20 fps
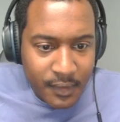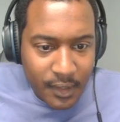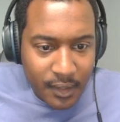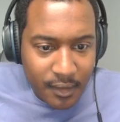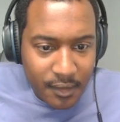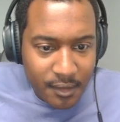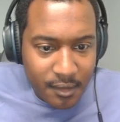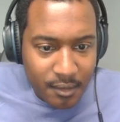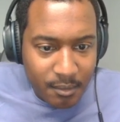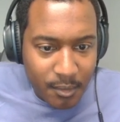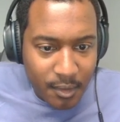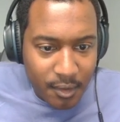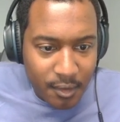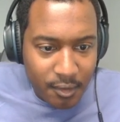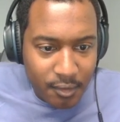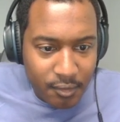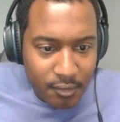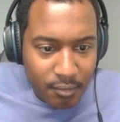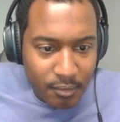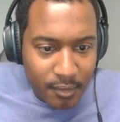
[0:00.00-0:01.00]
How does the
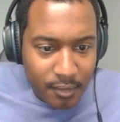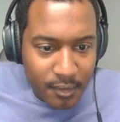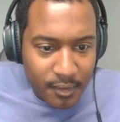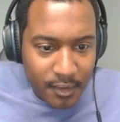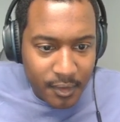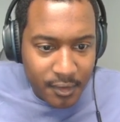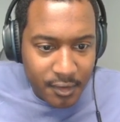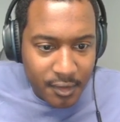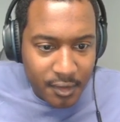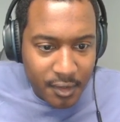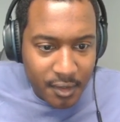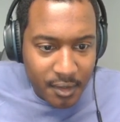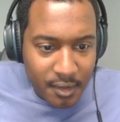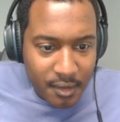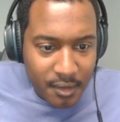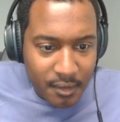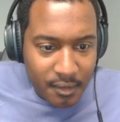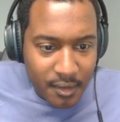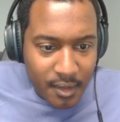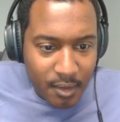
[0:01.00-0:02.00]
manga to realize
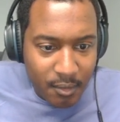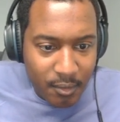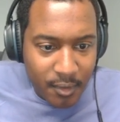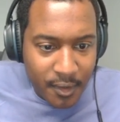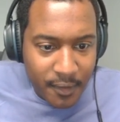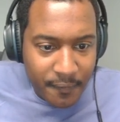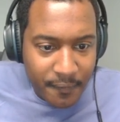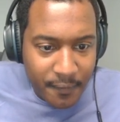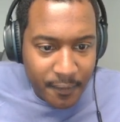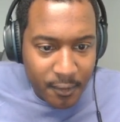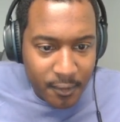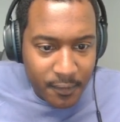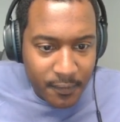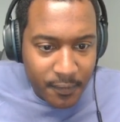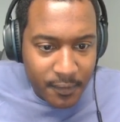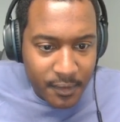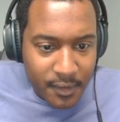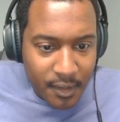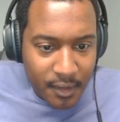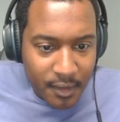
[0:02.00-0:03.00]
that what he feels
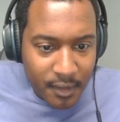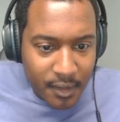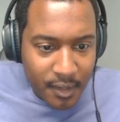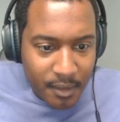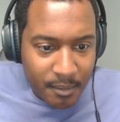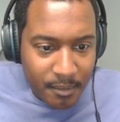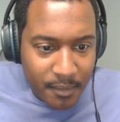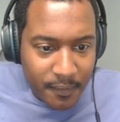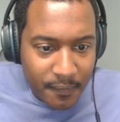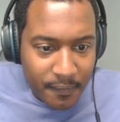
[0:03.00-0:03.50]
for Saki can be